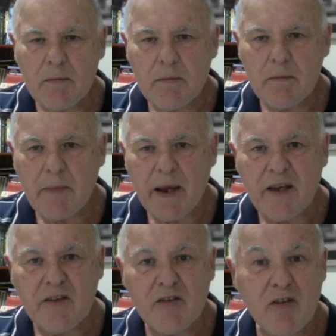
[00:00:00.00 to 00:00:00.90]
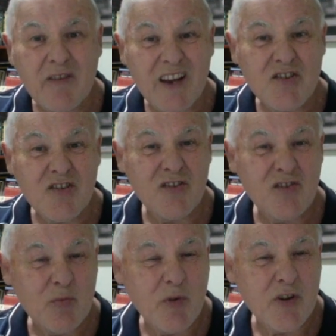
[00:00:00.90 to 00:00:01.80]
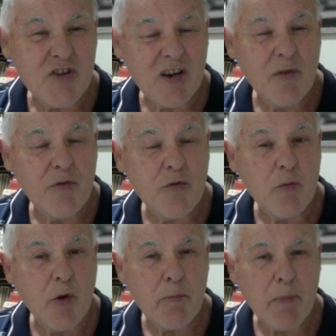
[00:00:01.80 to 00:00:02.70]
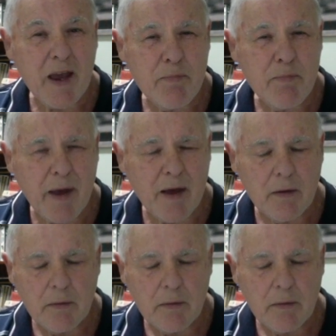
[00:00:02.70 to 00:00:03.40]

make a donation to my channel through my PayPal,